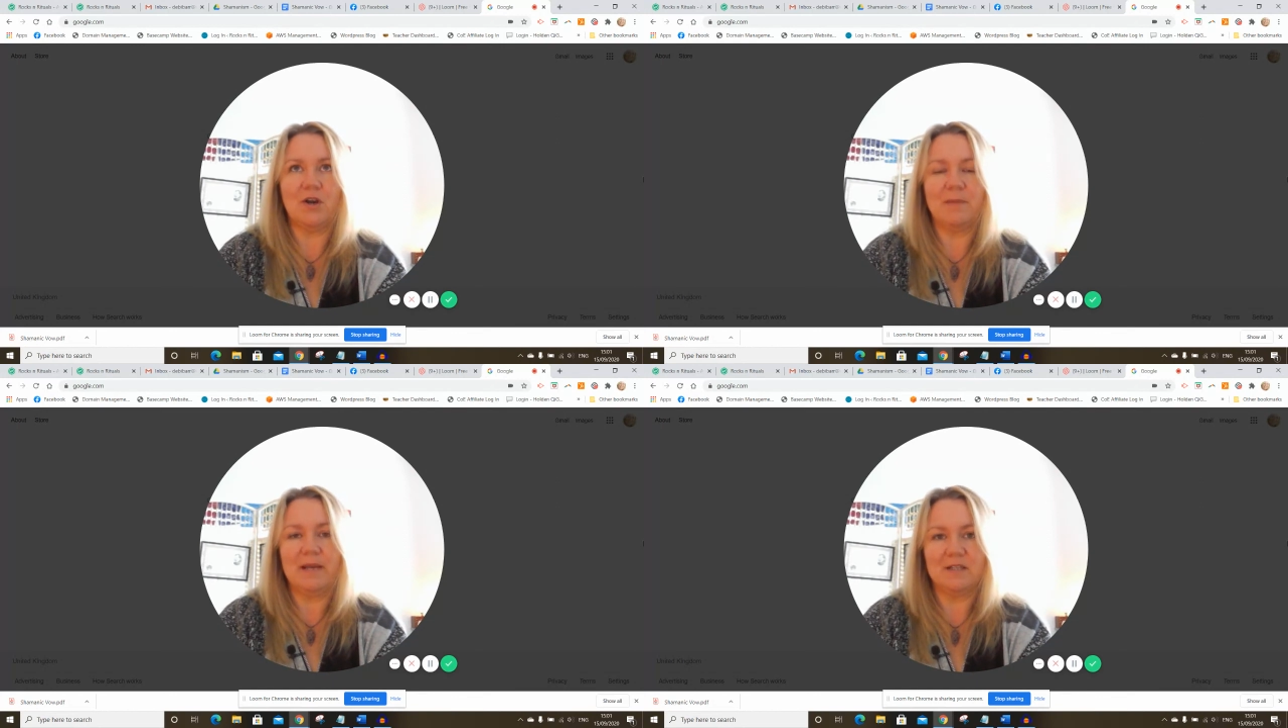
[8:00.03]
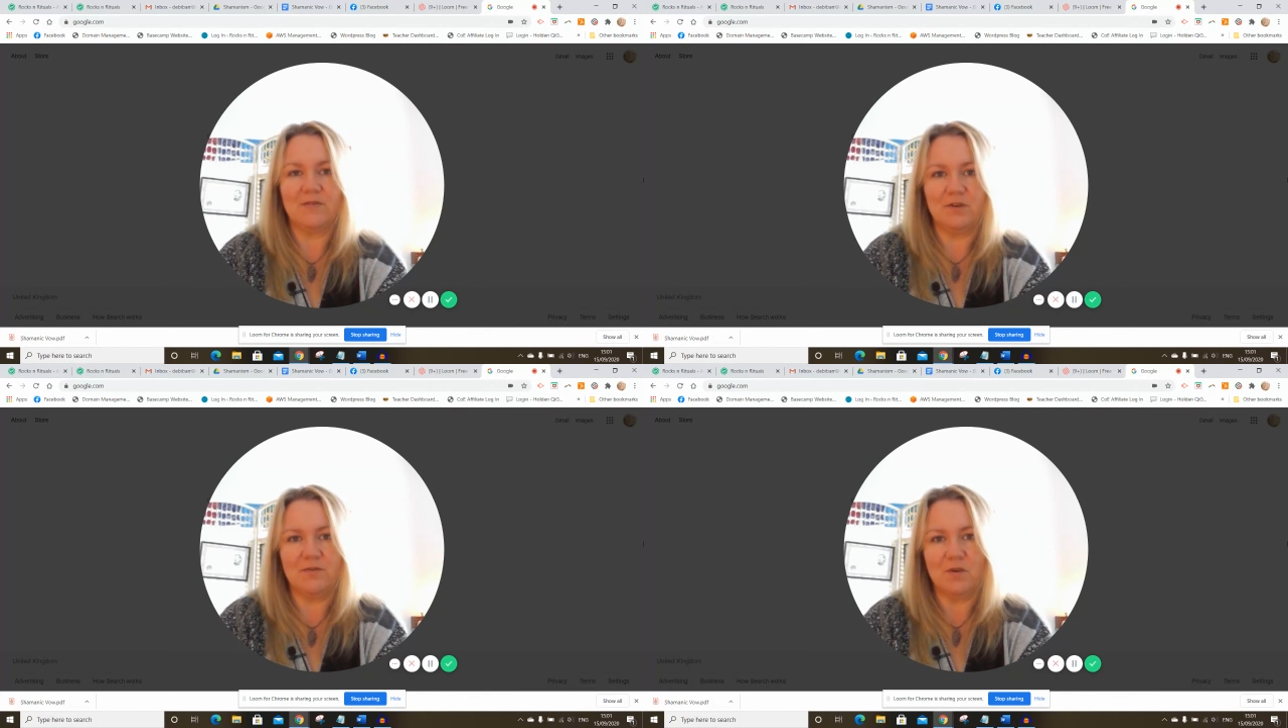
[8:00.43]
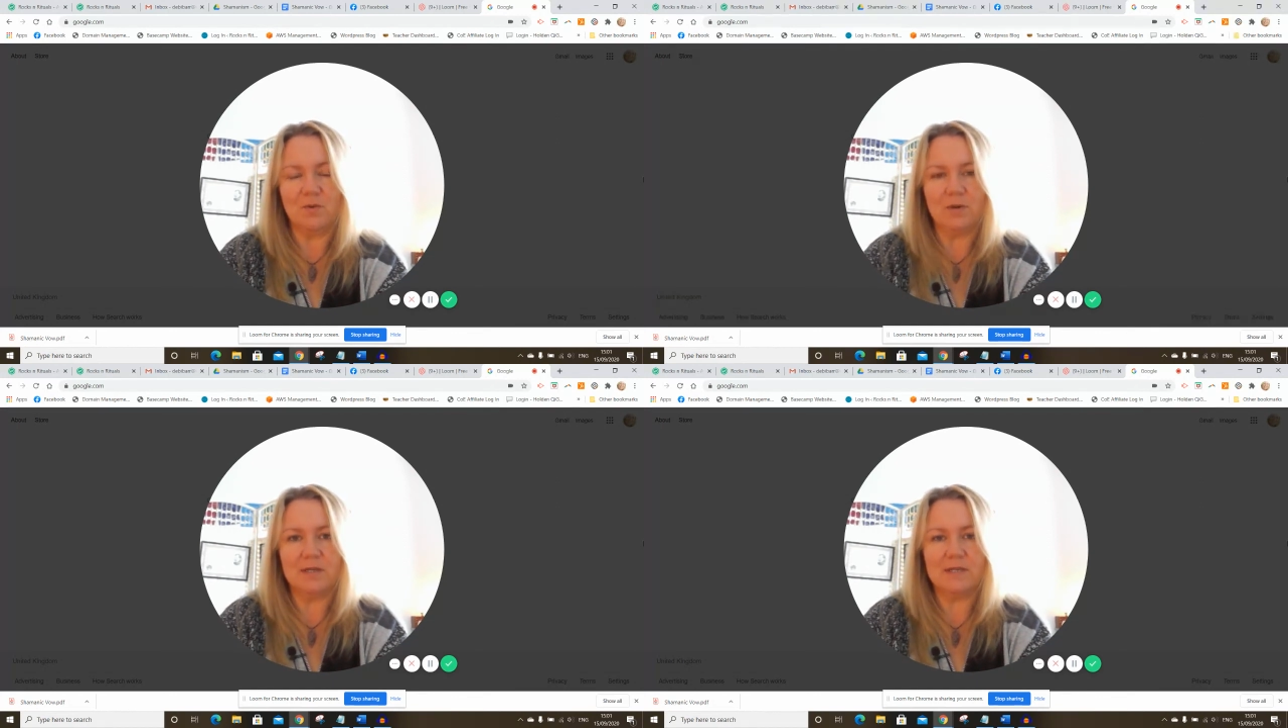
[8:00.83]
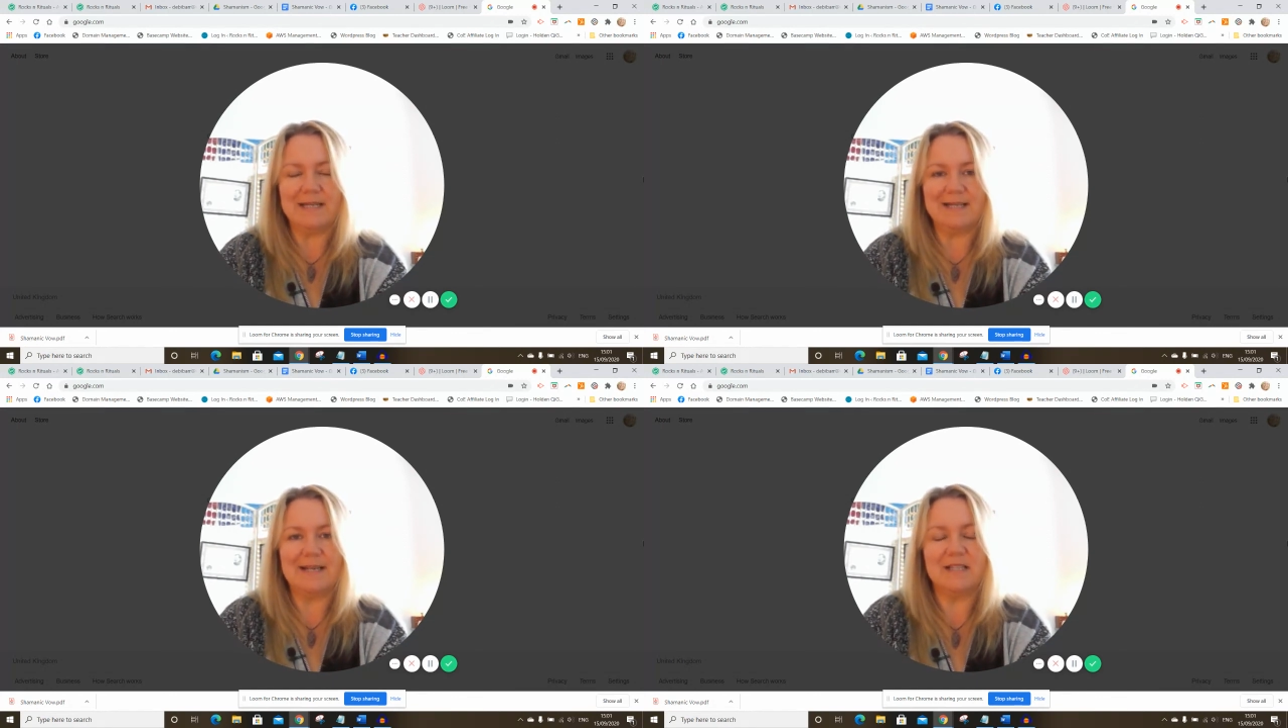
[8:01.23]
our best foot forward,
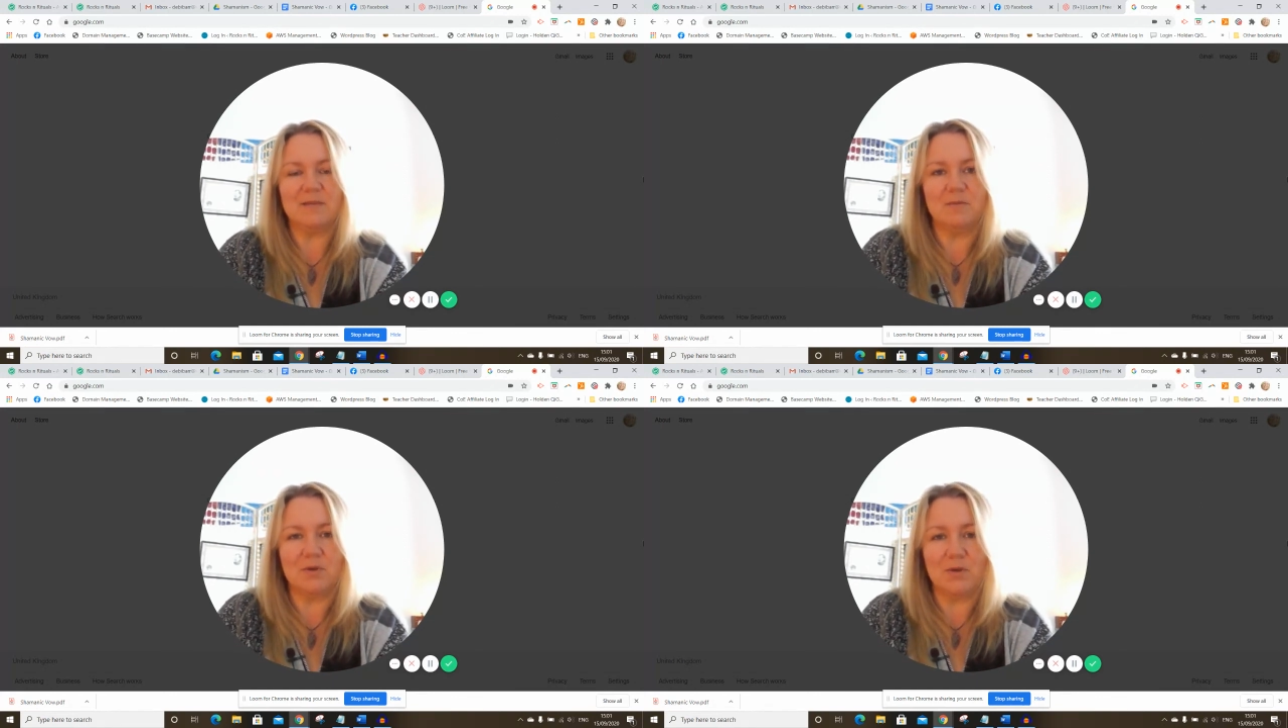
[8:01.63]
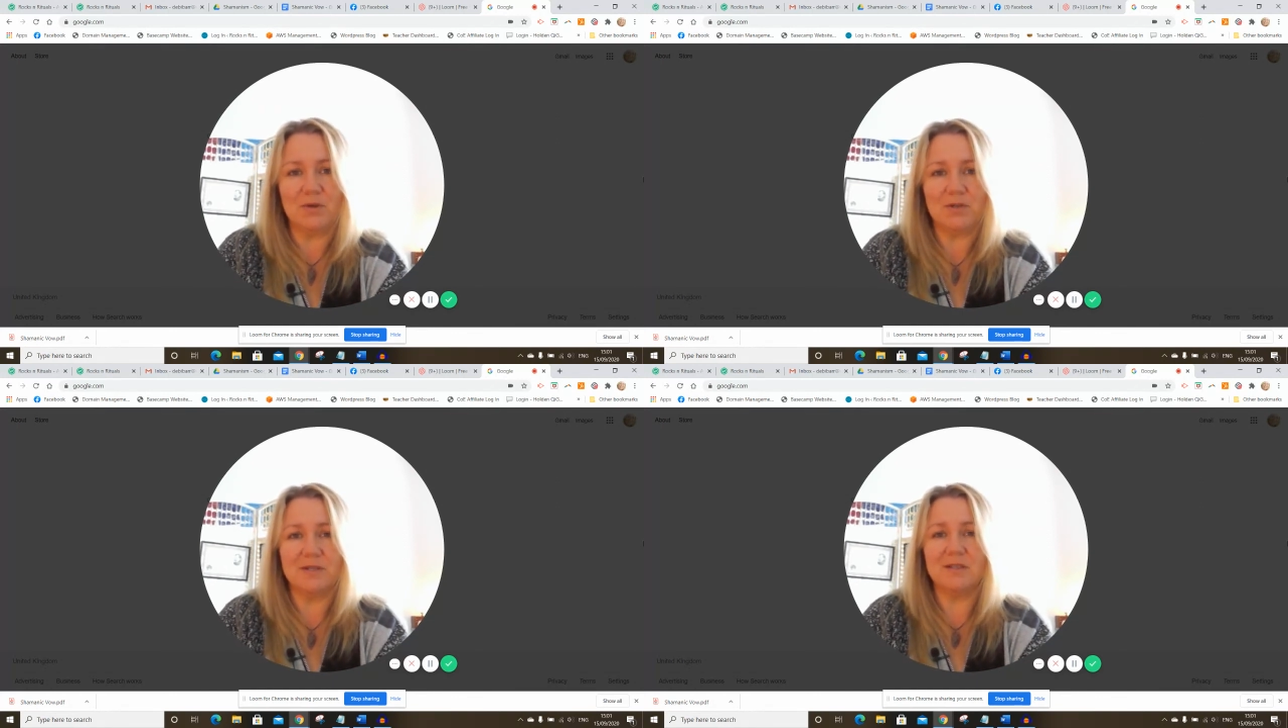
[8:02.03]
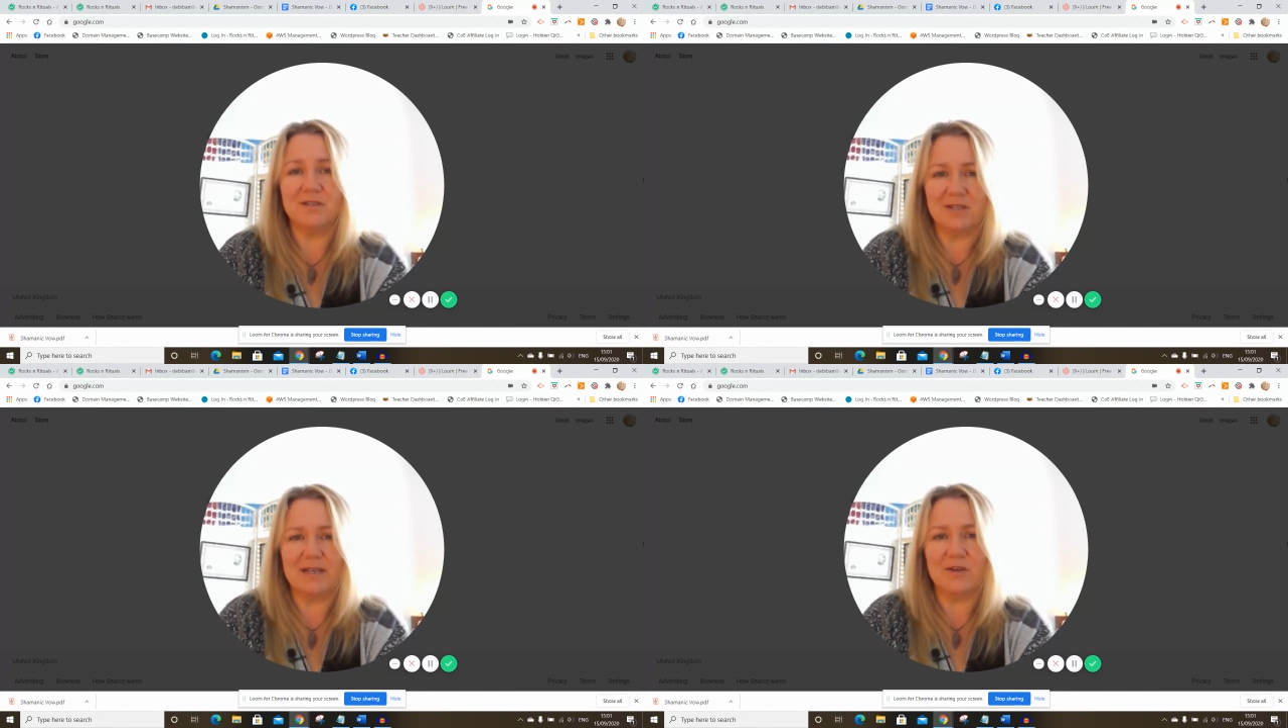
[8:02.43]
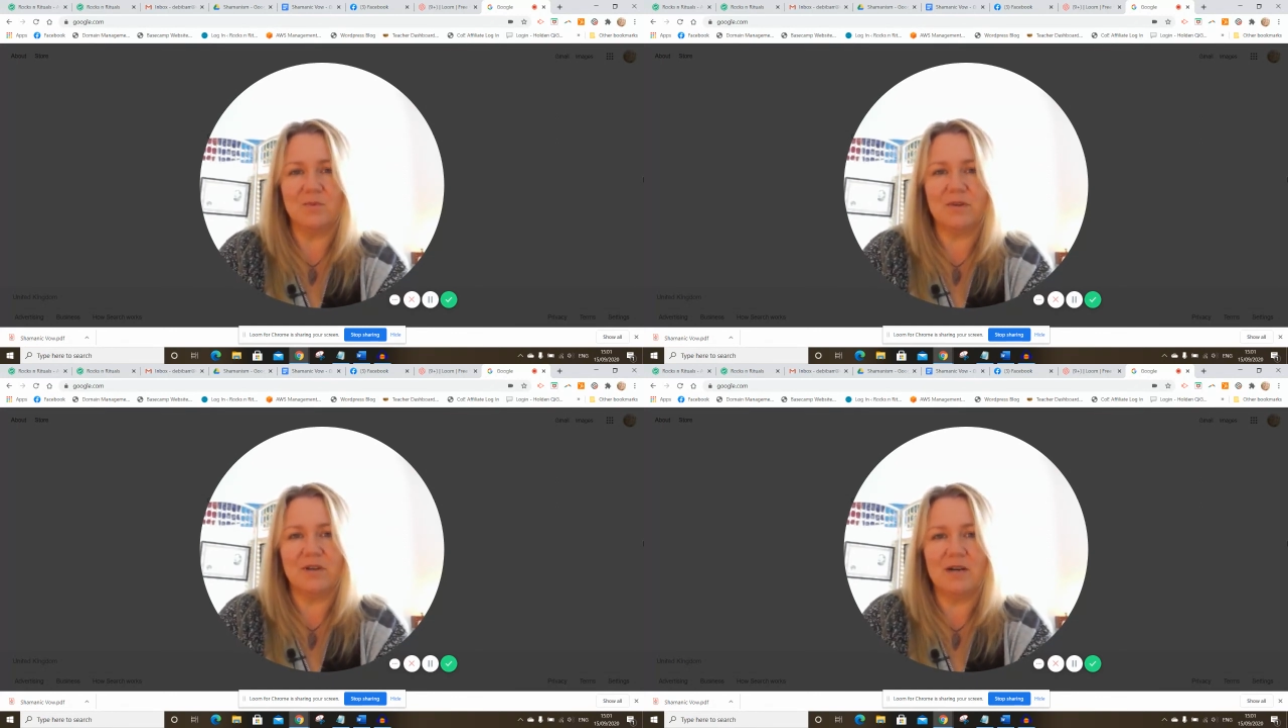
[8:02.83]
take sensible precautions, and just get
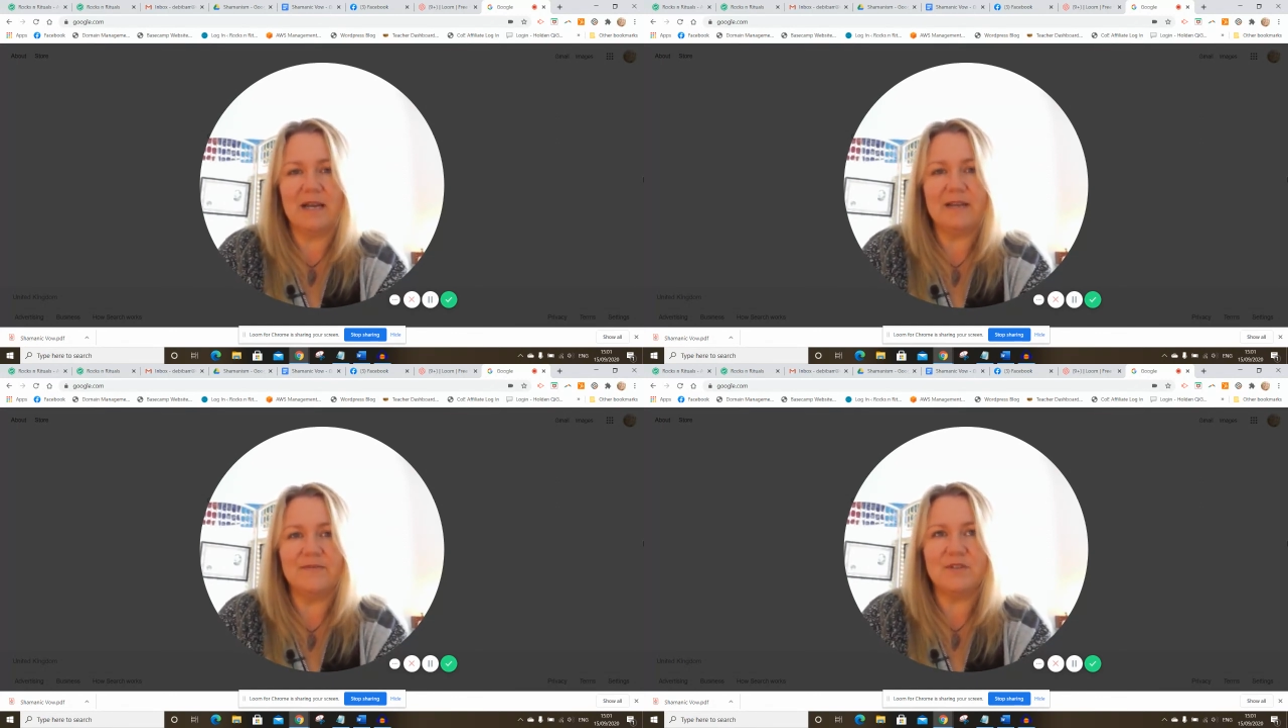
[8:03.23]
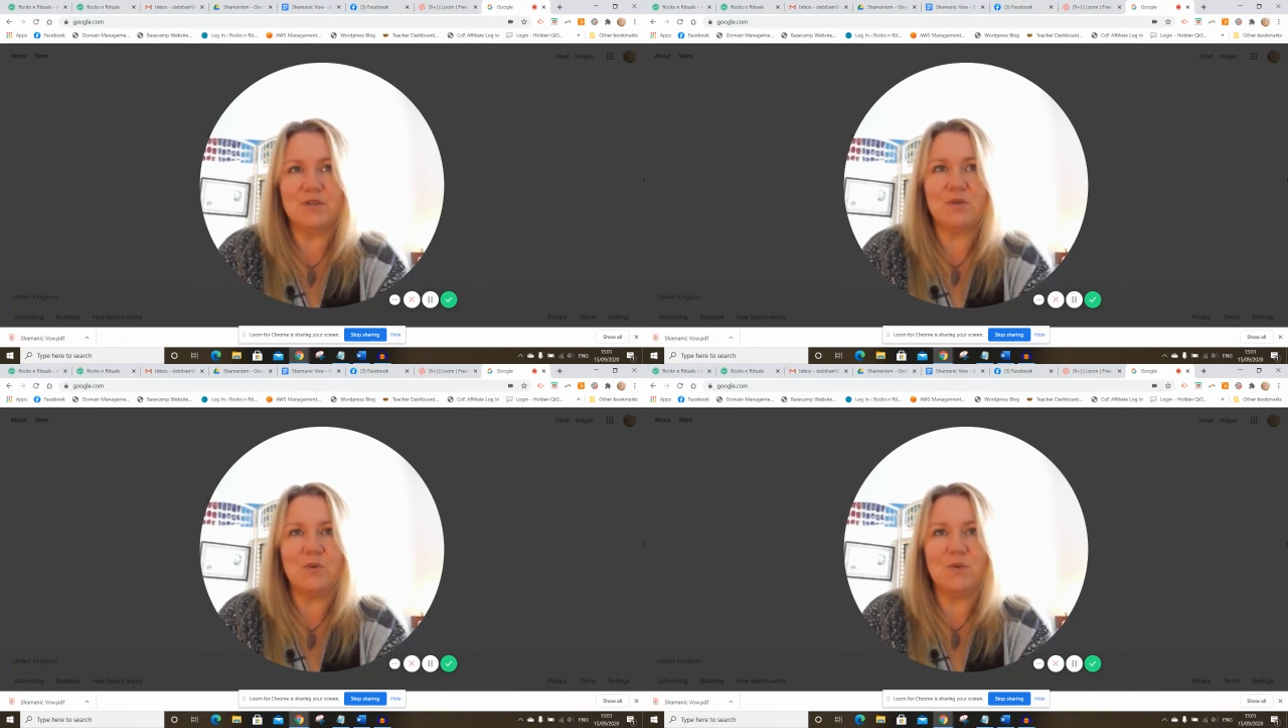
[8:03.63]
on with our lives.